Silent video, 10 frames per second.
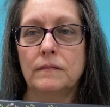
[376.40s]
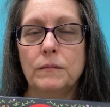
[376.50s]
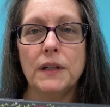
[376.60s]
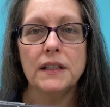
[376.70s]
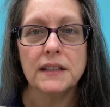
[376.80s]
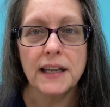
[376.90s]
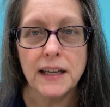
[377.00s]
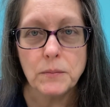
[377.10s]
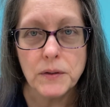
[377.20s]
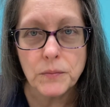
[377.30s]
Plus, I
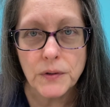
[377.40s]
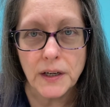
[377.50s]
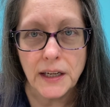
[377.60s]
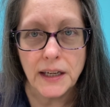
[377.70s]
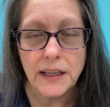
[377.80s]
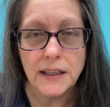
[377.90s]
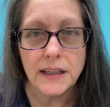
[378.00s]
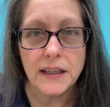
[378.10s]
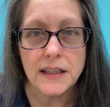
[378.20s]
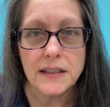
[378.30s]
had been praying
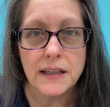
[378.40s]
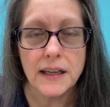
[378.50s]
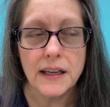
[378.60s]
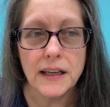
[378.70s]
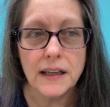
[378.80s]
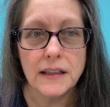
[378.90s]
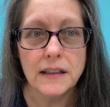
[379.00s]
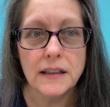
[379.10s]
and I said,